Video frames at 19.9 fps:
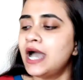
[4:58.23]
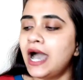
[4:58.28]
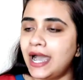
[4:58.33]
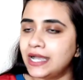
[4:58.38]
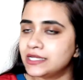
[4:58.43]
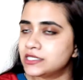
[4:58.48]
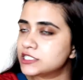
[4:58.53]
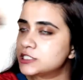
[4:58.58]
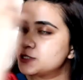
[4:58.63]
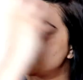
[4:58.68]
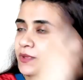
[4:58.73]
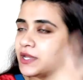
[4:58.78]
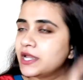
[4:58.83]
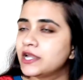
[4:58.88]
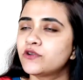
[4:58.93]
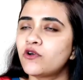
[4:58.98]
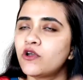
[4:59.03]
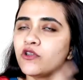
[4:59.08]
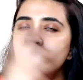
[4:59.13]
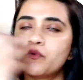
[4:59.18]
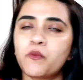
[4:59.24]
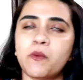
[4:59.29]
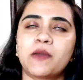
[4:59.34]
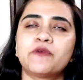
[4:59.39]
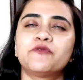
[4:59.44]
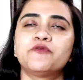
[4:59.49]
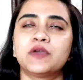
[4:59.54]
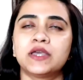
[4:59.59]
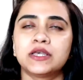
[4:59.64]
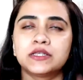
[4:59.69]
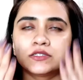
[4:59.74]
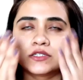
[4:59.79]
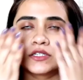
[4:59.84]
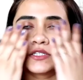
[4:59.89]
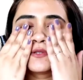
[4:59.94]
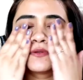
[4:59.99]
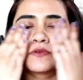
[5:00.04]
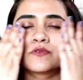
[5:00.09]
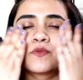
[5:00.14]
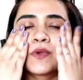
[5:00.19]
I just spray it all over my face,
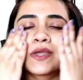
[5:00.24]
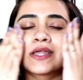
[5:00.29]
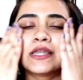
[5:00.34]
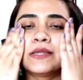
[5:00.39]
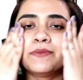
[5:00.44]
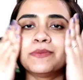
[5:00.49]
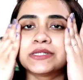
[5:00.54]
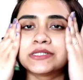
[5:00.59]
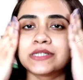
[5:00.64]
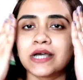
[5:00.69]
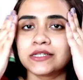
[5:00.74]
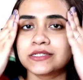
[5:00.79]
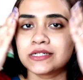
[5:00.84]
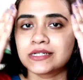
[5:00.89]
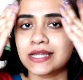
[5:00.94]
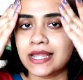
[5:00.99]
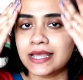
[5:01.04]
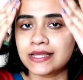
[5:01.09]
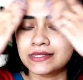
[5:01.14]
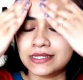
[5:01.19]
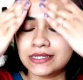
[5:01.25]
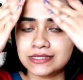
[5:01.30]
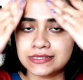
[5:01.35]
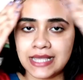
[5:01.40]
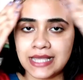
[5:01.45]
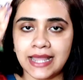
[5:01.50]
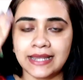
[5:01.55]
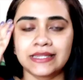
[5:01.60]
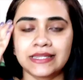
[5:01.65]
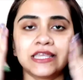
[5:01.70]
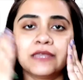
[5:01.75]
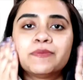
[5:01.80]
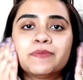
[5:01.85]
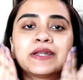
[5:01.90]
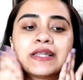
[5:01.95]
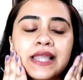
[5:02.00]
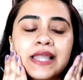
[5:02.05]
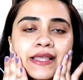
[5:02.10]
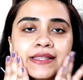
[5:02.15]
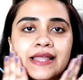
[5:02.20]
just quickly massage it like this and keep
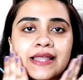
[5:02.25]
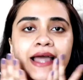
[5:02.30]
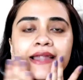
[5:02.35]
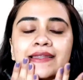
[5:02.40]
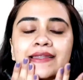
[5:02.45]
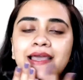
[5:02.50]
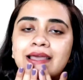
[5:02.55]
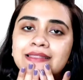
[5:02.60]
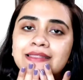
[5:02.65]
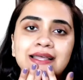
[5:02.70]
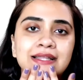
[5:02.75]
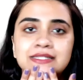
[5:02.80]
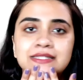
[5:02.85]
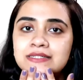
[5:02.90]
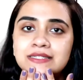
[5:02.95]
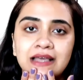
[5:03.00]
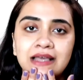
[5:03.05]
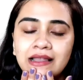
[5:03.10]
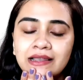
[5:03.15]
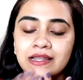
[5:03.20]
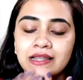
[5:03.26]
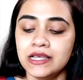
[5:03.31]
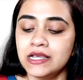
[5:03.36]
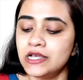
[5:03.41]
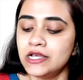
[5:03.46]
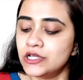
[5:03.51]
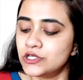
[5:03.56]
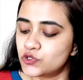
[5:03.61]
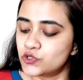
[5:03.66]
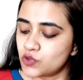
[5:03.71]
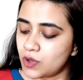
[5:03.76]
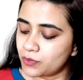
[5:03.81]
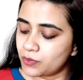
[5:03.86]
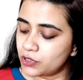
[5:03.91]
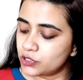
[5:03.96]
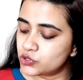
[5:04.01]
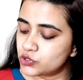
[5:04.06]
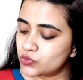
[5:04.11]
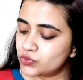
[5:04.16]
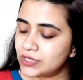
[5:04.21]
it like that, and that's done. So I'm
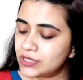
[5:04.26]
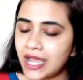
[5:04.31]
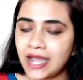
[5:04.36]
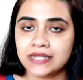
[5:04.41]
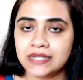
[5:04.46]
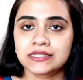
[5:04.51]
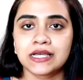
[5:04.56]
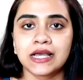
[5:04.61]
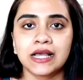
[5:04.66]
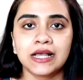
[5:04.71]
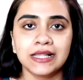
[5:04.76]
going to do that